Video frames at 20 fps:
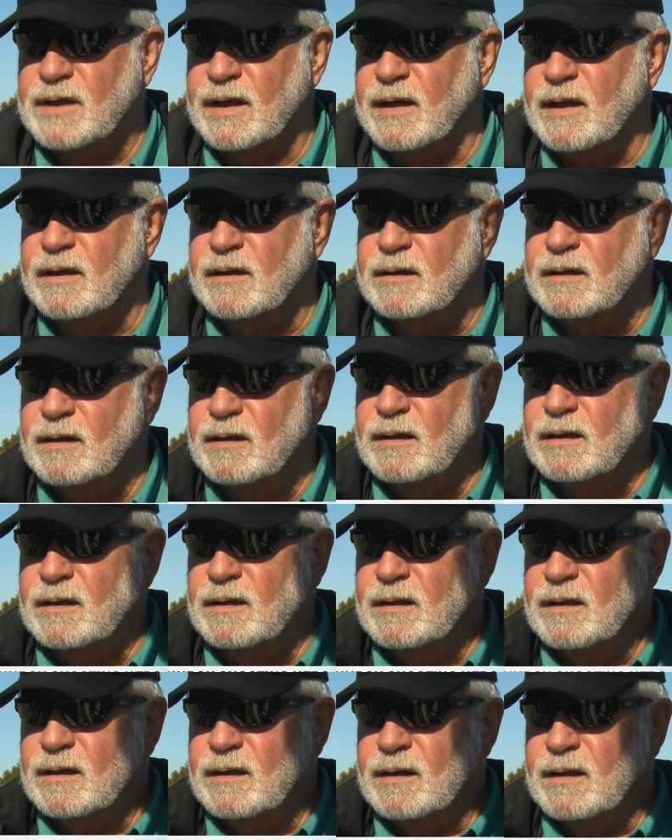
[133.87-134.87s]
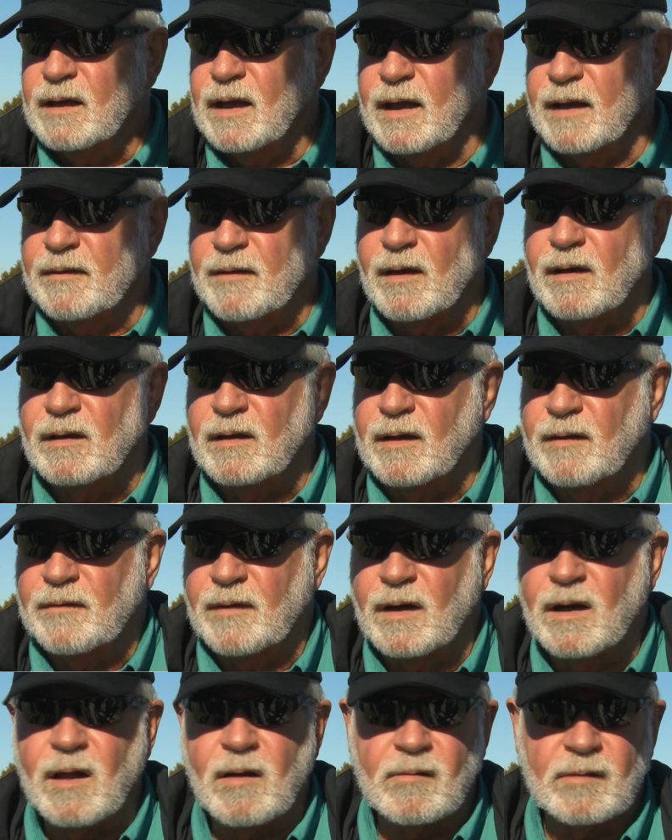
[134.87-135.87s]
head and the
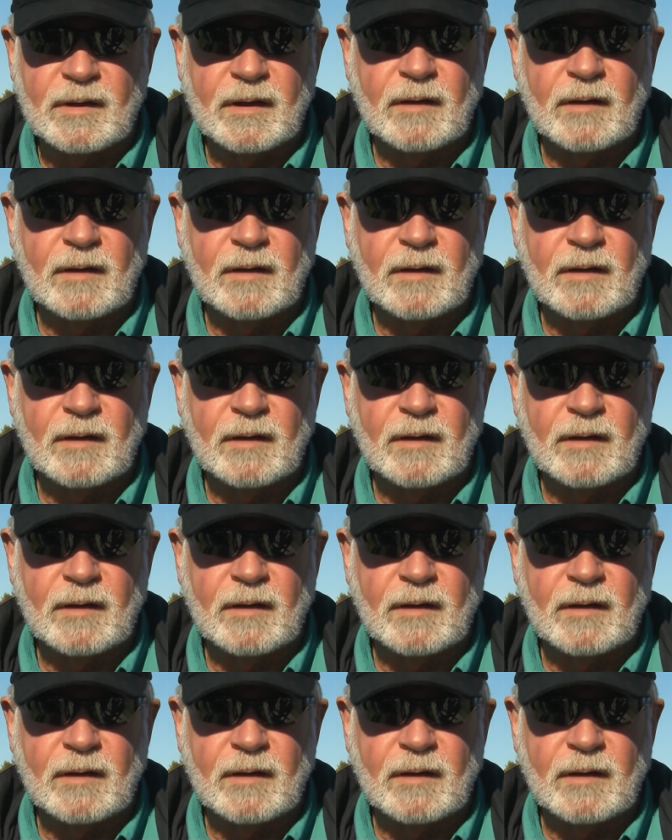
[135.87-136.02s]
long